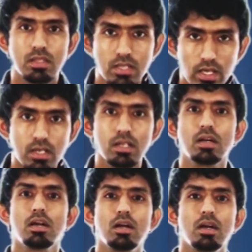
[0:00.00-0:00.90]

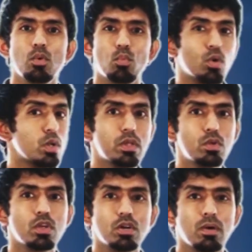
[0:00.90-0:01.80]
Then, what do we
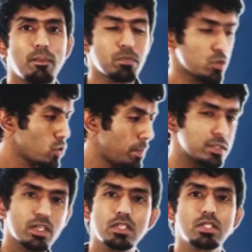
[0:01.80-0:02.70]
do now? To
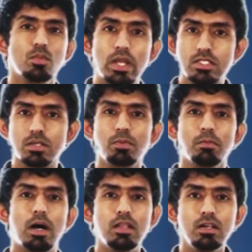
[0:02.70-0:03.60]
represent this in a very
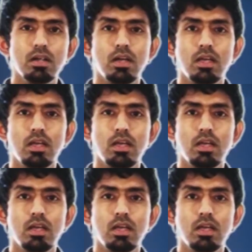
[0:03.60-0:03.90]
simple manner,